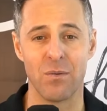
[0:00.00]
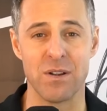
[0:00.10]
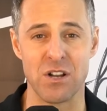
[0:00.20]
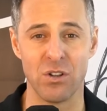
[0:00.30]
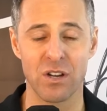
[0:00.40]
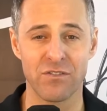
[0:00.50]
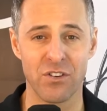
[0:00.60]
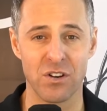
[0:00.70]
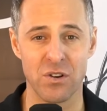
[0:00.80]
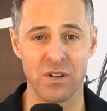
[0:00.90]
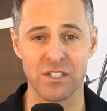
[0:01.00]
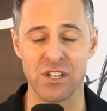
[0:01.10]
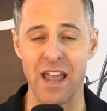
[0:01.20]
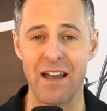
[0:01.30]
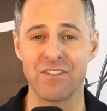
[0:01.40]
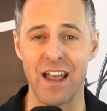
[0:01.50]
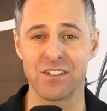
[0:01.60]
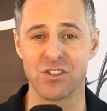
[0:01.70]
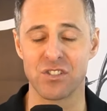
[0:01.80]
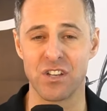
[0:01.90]
When you're looking for annuities, you have to
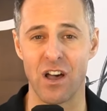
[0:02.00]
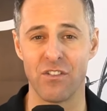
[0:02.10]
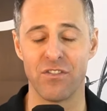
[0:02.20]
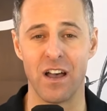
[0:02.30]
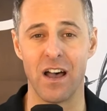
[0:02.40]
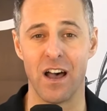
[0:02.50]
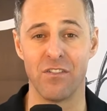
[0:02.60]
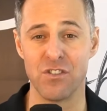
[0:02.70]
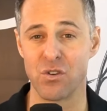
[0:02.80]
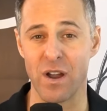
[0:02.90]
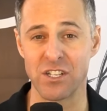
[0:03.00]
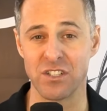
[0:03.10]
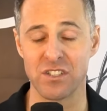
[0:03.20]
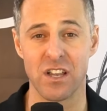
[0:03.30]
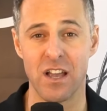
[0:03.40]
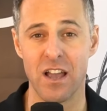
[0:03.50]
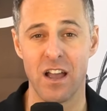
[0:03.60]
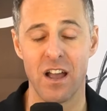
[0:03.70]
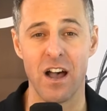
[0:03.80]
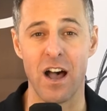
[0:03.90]
ask yourself uh, a few questions.
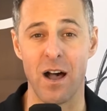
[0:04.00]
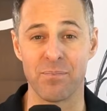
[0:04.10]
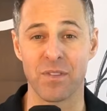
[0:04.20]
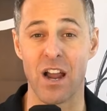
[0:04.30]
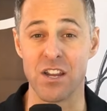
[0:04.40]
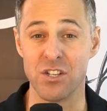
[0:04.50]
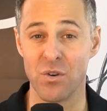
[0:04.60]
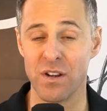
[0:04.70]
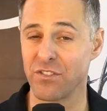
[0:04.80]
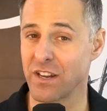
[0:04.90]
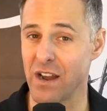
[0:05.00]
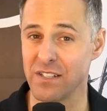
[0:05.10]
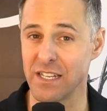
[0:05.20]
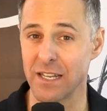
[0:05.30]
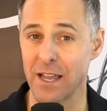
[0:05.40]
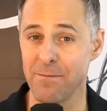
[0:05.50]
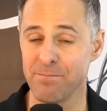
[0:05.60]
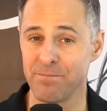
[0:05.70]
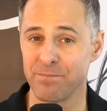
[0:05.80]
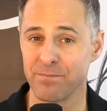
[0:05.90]
Um, are you doing it for guaranteed
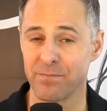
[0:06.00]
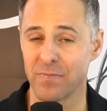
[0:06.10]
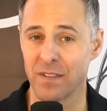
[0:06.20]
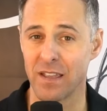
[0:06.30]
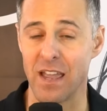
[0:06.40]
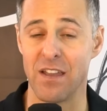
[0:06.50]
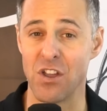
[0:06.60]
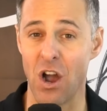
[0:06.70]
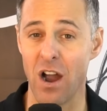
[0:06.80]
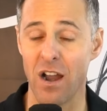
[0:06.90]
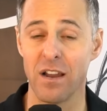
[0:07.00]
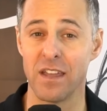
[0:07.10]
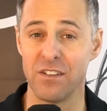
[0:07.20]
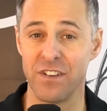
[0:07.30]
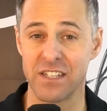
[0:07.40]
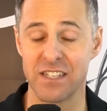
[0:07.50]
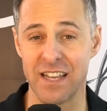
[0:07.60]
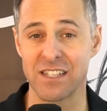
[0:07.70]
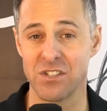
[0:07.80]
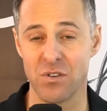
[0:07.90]
income? Okay, if you are, then a fixed
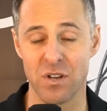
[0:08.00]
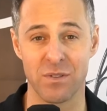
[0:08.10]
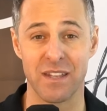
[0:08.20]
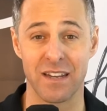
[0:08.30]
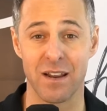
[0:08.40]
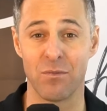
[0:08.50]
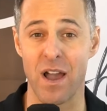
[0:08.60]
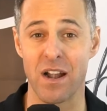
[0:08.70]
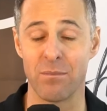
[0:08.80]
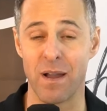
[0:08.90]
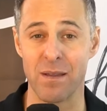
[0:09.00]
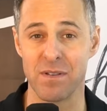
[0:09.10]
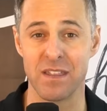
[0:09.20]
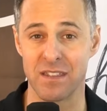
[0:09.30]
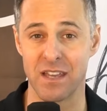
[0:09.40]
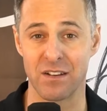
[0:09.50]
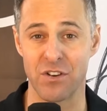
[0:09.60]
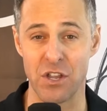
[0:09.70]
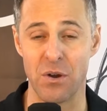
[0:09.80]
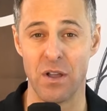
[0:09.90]
index annuity with an income rider might be the thing
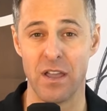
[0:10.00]
for you.